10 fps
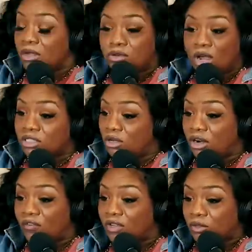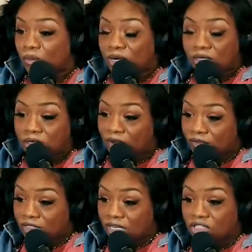you know, I start off as a regular
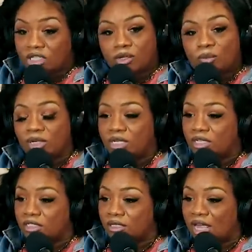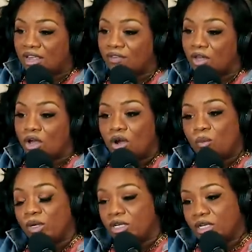conversation, and then we get into life
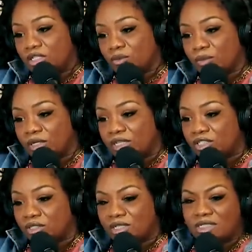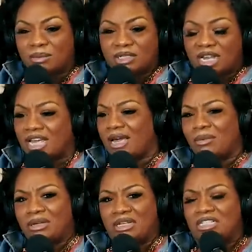or we would get into religion. Because I'm a nice,
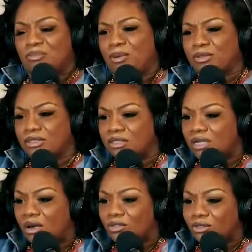I'm an easy person to talk